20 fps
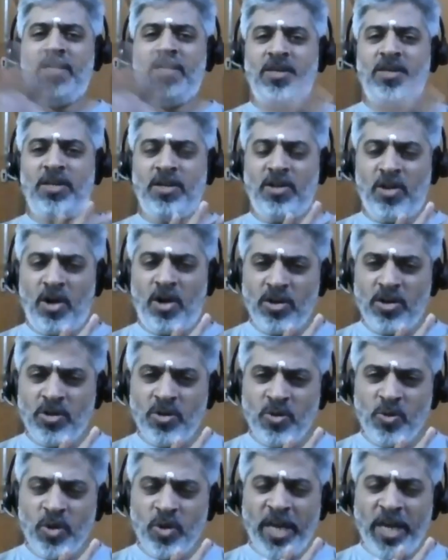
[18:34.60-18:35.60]
not
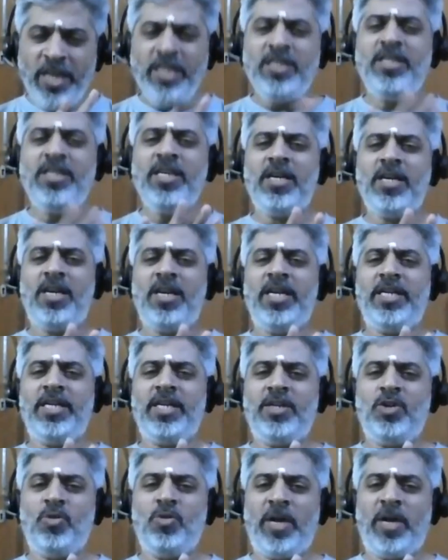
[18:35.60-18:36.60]
do anything
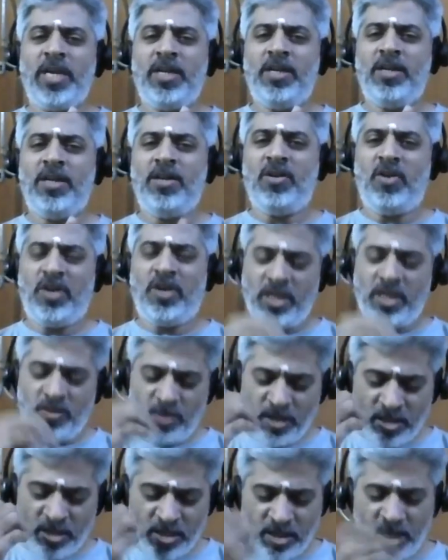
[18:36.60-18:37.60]
related to mind, not
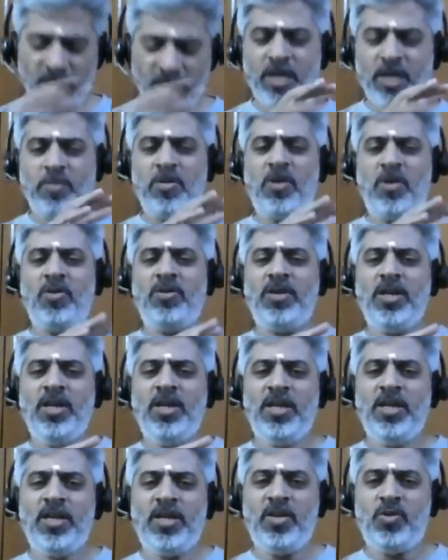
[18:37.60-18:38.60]
even think about,
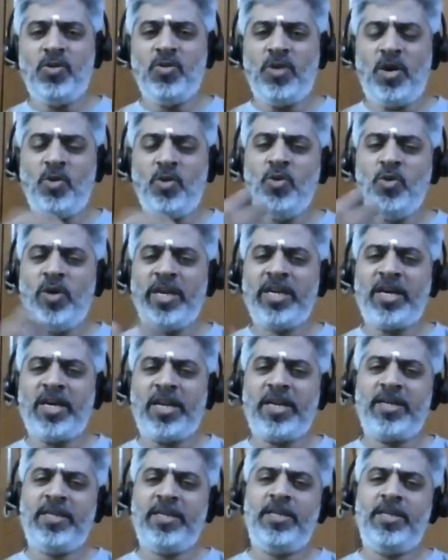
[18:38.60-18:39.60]
you know, how do I
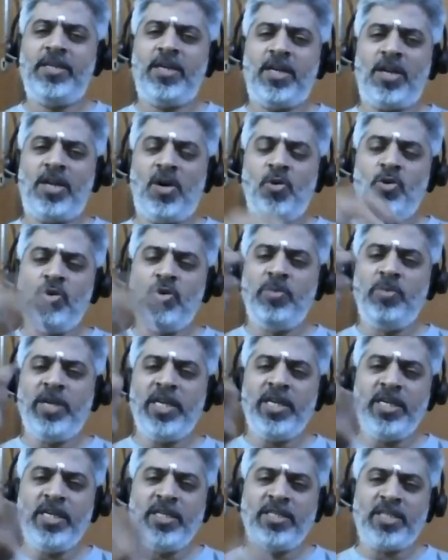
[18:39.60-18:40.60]
correct it or how to
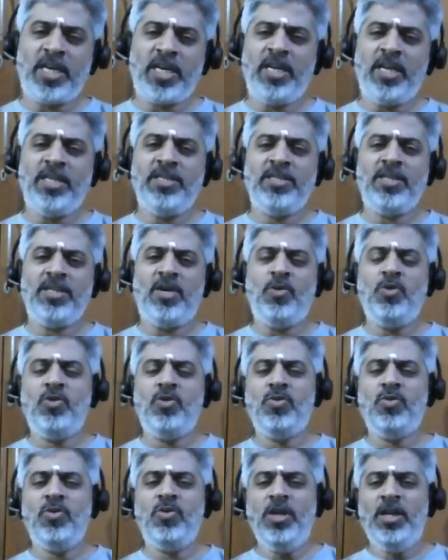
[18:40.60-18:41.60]
bring in silence, how
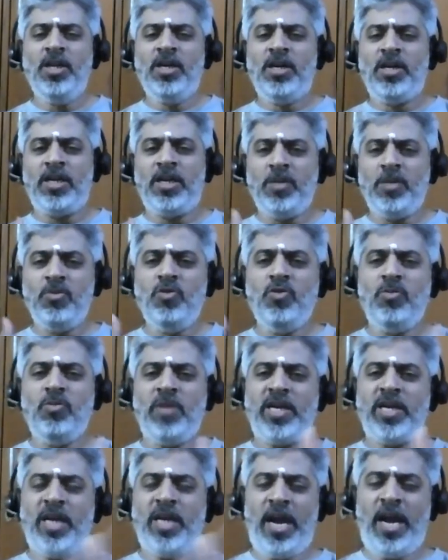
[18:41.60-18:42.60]
to remove
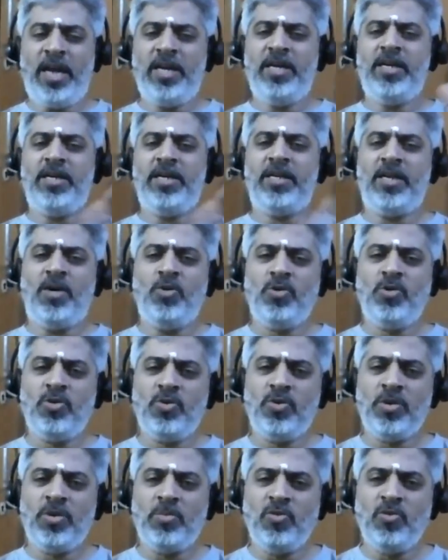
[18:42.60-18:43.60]
my anger, how to
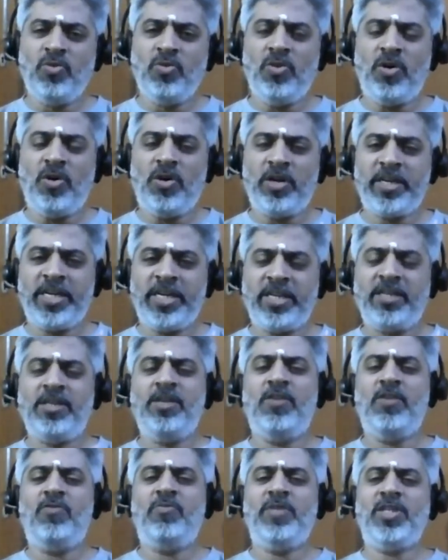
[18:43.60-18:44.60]
remove or get
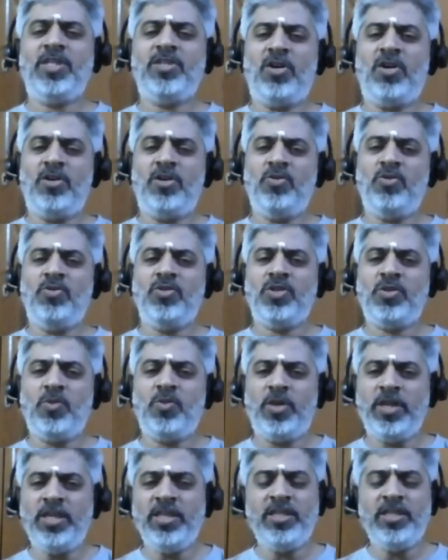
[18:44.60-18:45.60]
rid of my sorrows,
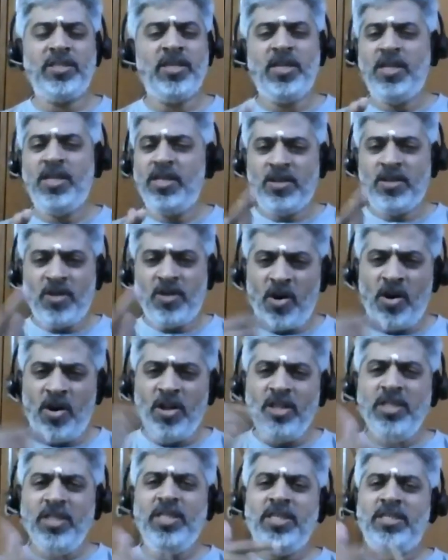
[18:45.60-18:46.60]
worries.
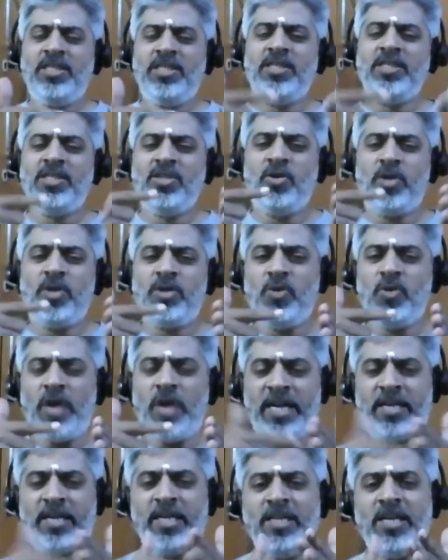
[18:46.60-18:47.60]
All this is you're
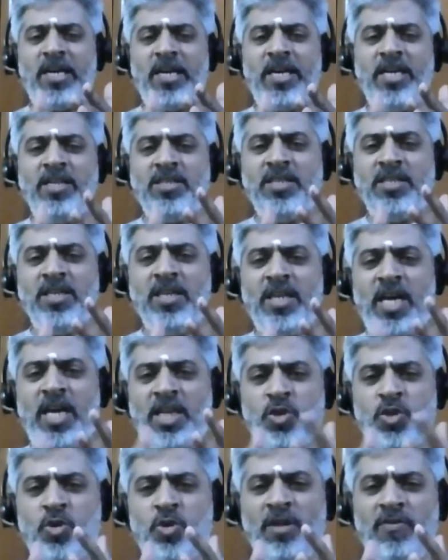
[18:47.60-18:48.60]
acting against the
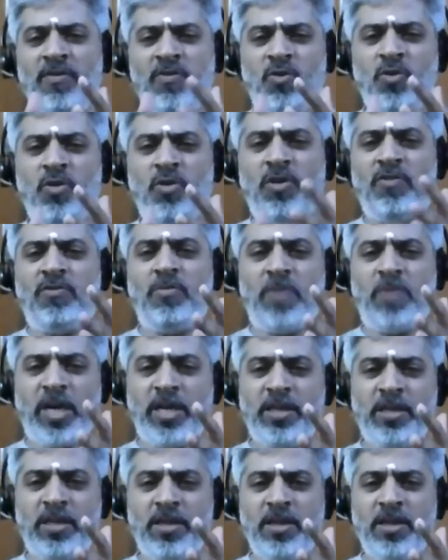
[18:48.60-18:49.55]
natural flow of mind.